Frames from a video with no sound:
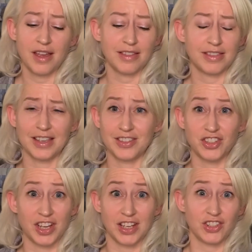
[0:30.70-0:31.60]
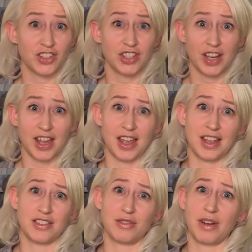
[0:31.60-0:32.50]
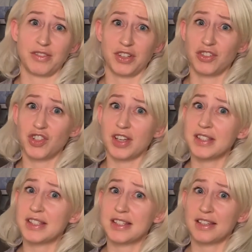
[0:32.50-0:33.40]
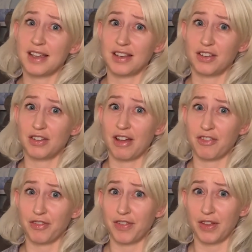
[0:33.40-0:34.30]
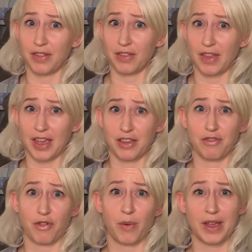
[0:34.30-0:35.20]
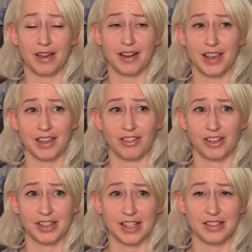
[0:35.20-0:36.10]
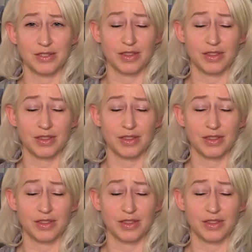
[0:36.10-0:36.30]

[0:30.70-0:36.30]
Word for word: things change and you have to adjust and you never feel like you've quite got a handle on things.